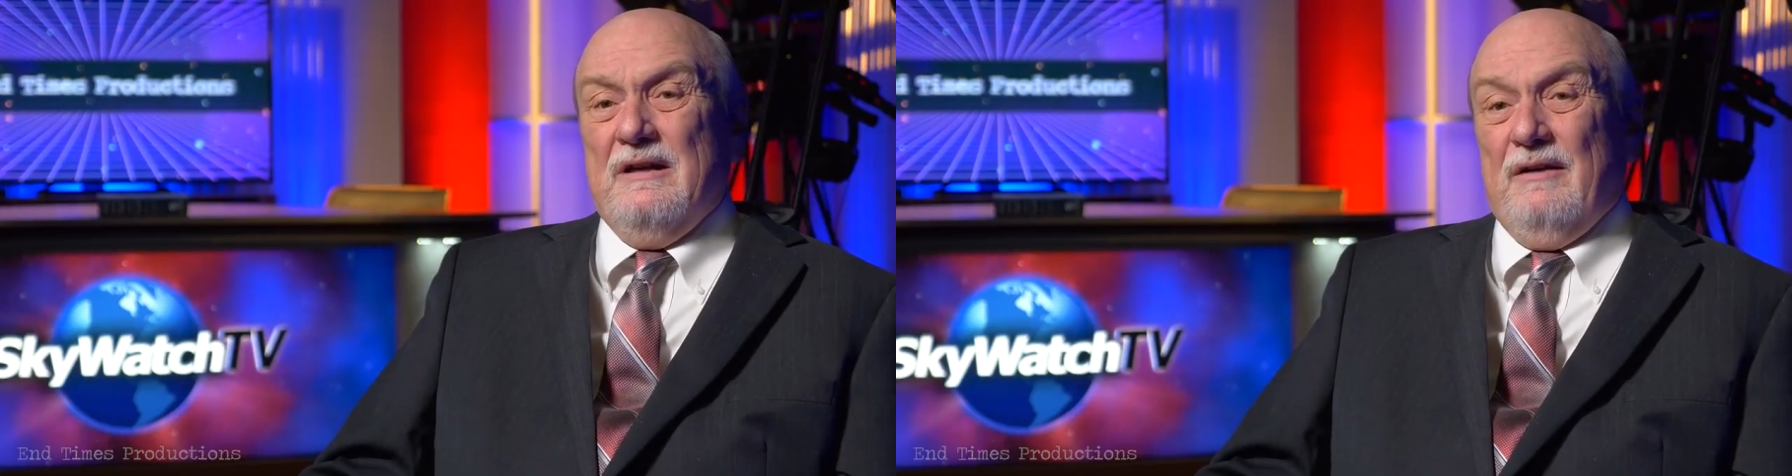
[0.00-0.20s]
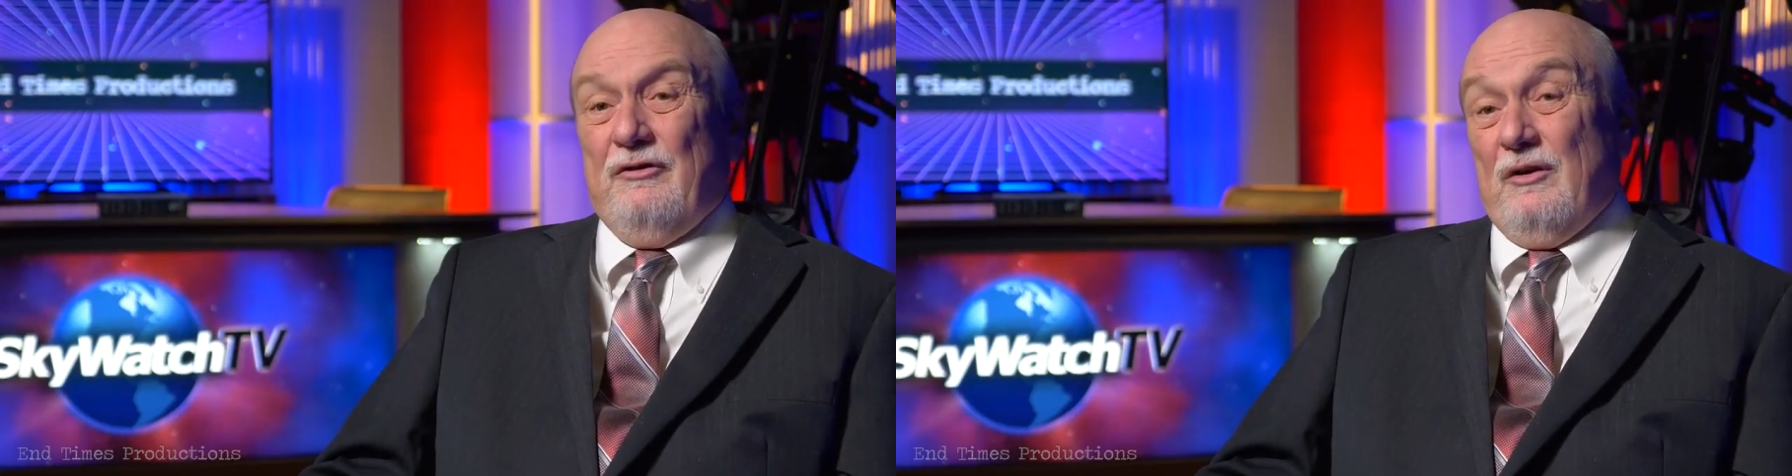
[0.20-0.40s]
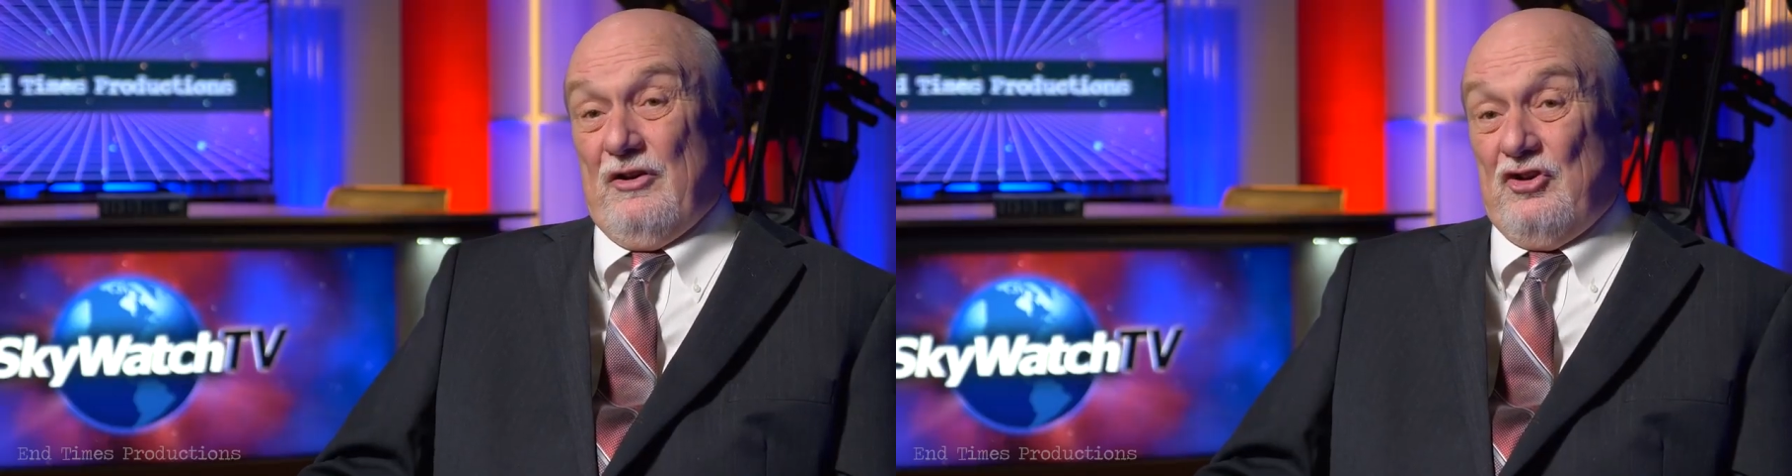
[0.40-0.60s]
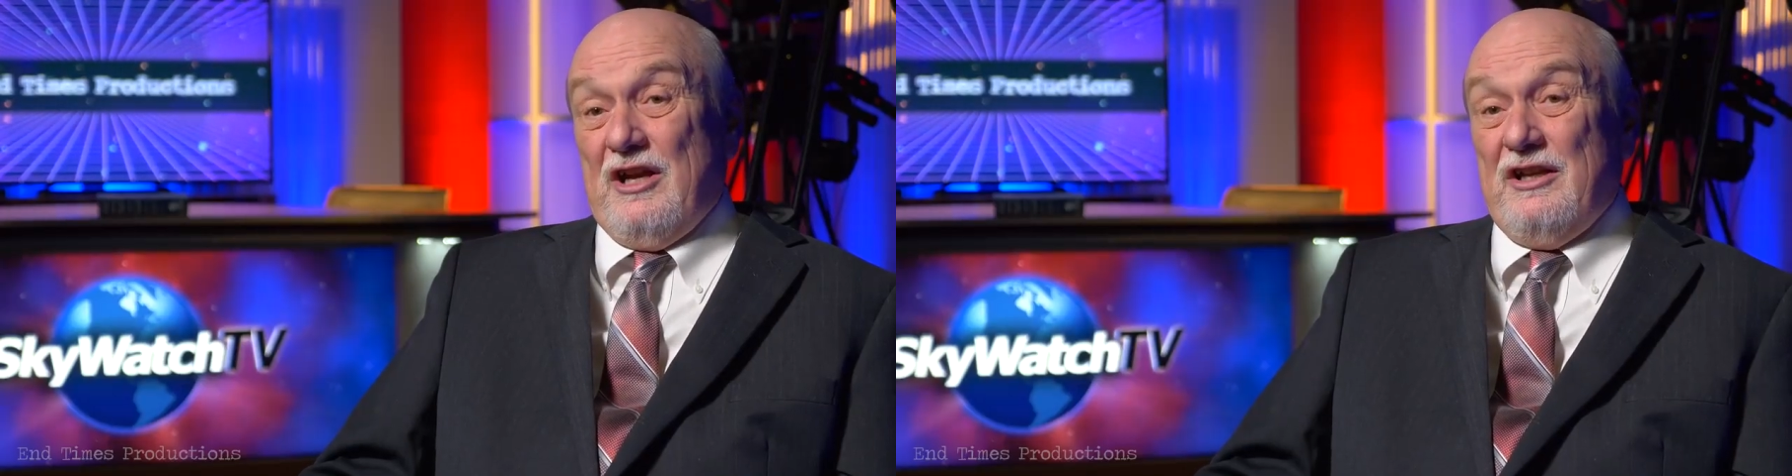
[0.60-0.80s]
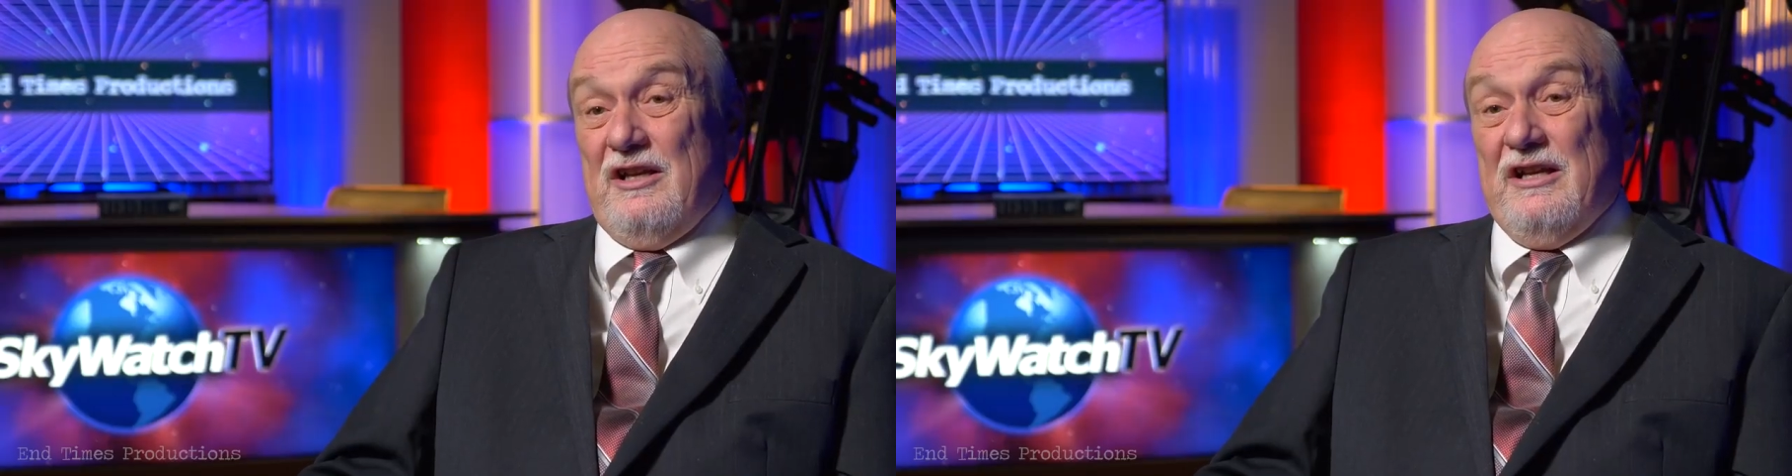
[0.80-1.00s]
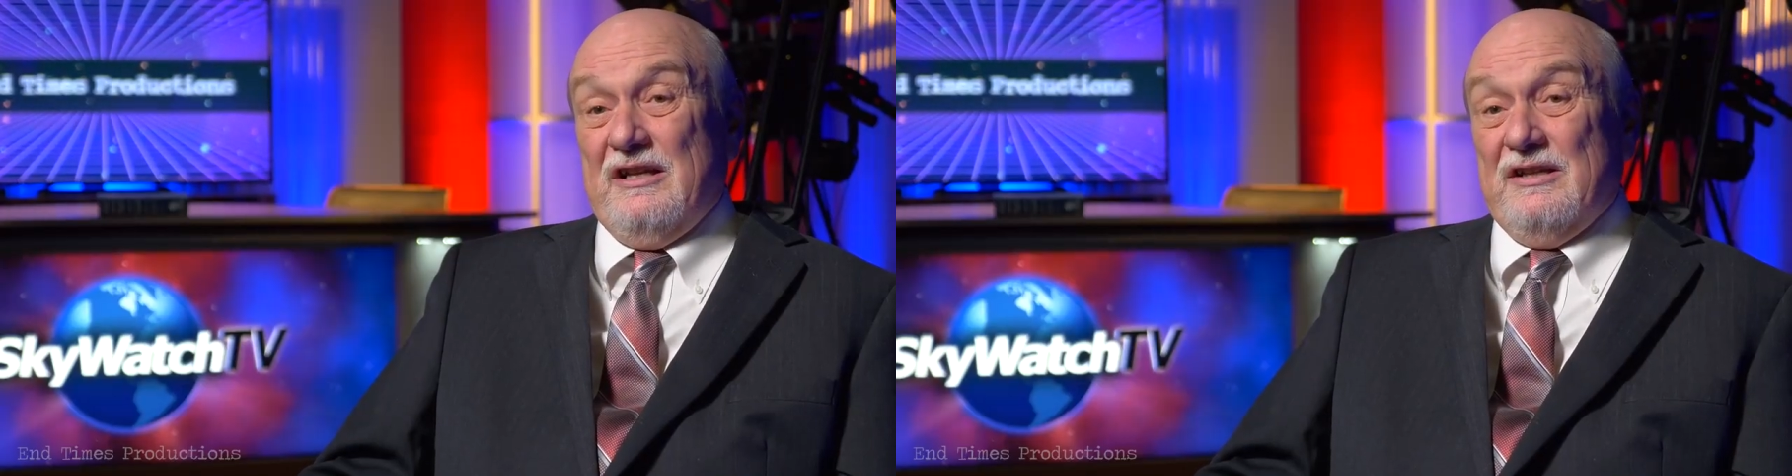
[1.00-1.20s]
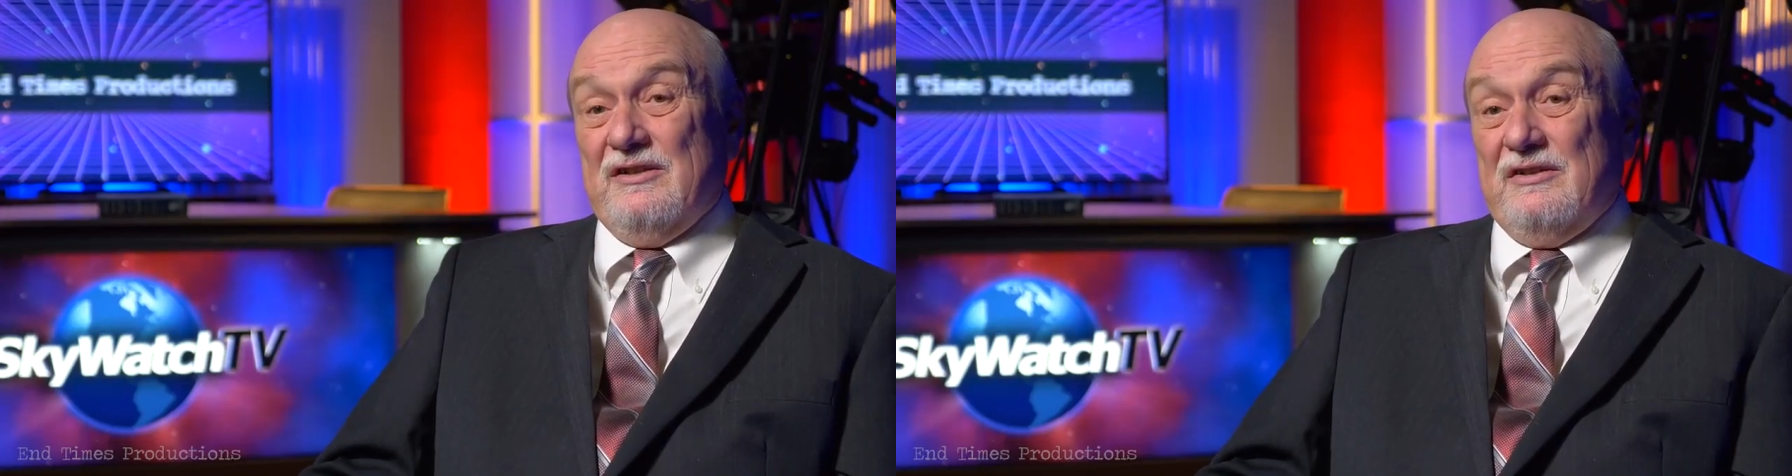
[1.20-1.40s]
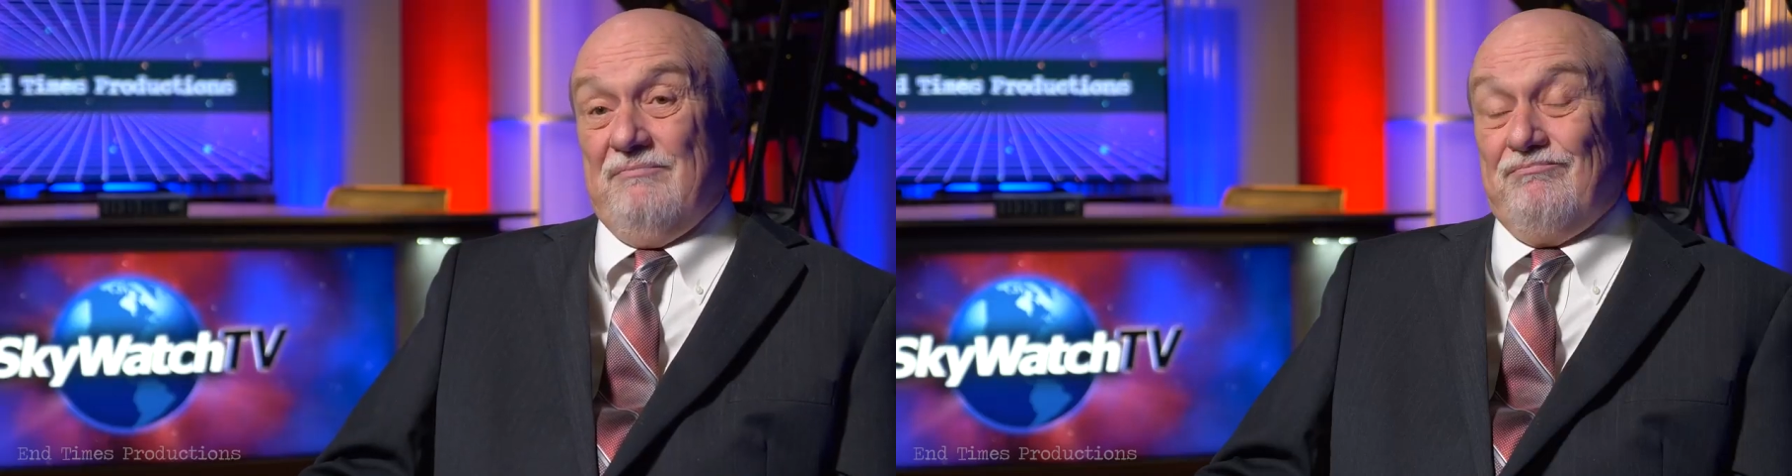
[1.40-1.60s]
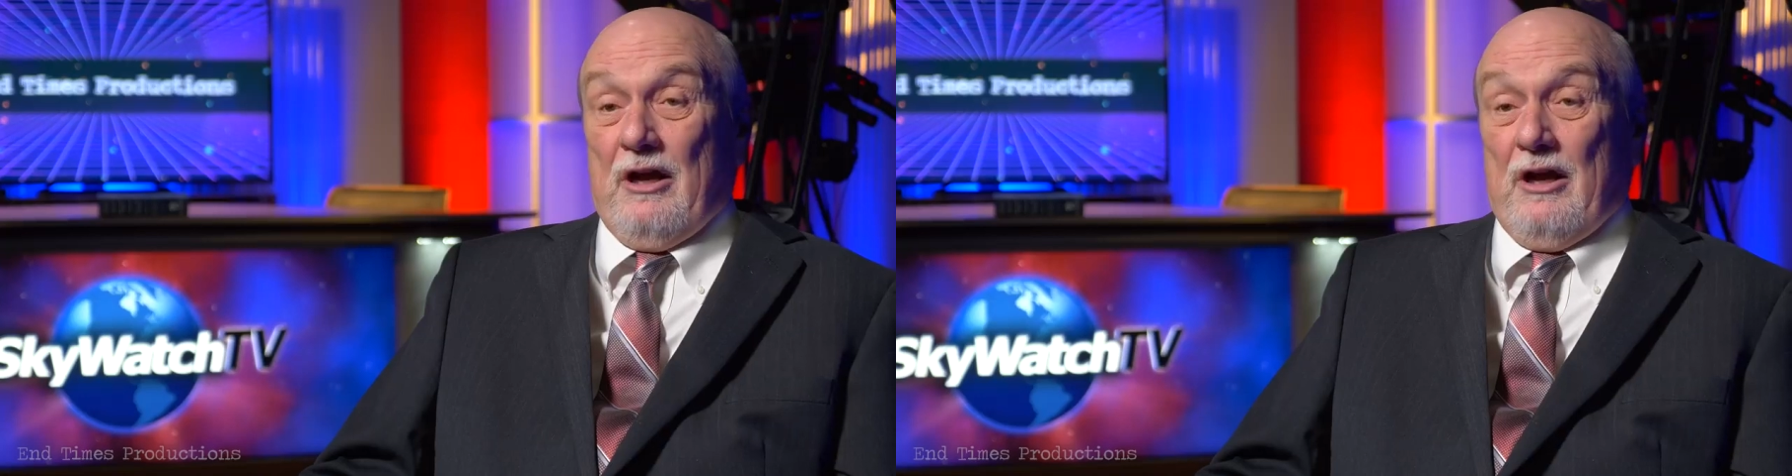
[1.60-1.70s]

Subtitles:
if their agenda is